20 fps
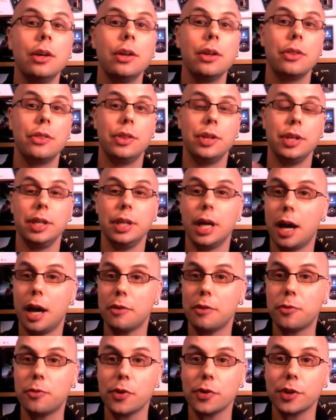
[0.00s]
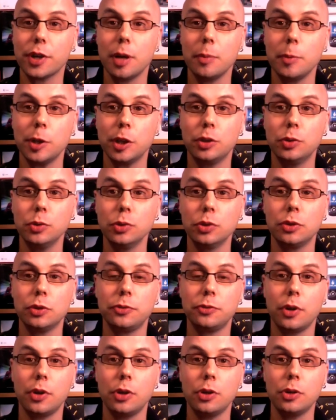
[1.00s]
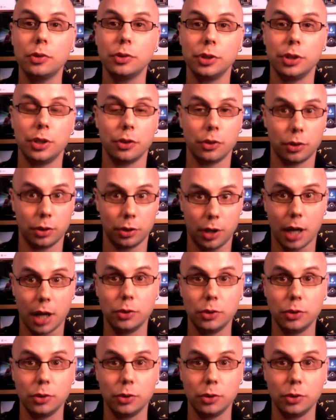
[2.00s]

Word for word: the forthcoming Google phone, you know,